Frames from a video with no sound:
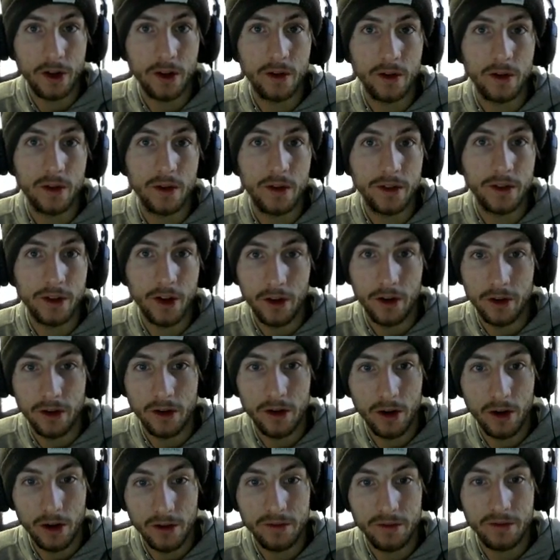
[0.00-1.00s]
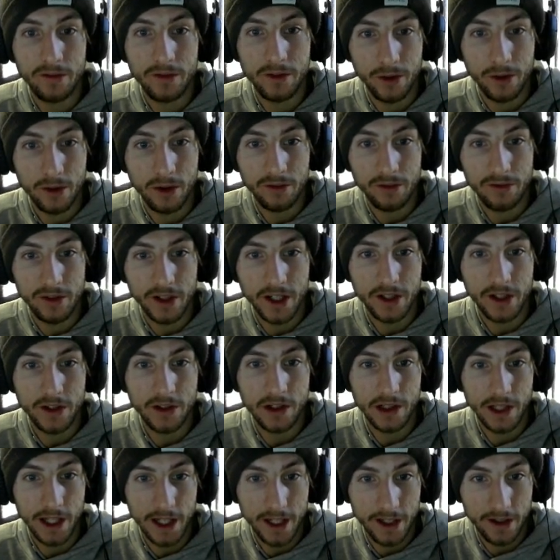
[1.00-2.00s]
do not forget
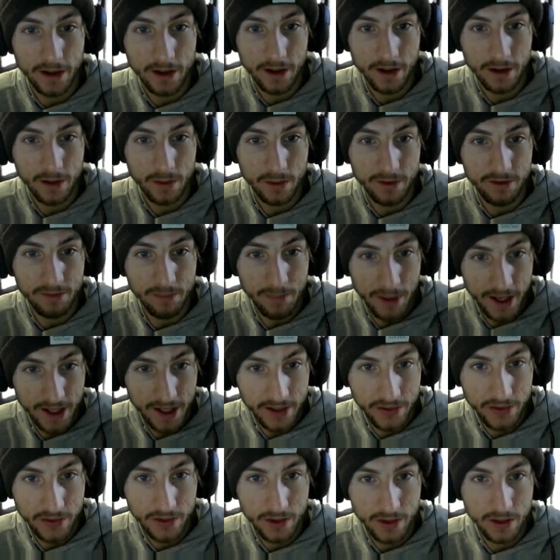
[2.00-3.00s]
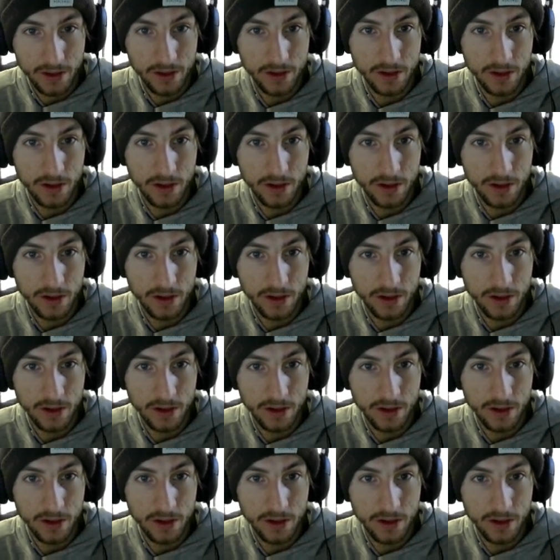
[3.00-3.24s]
to layer it with bass.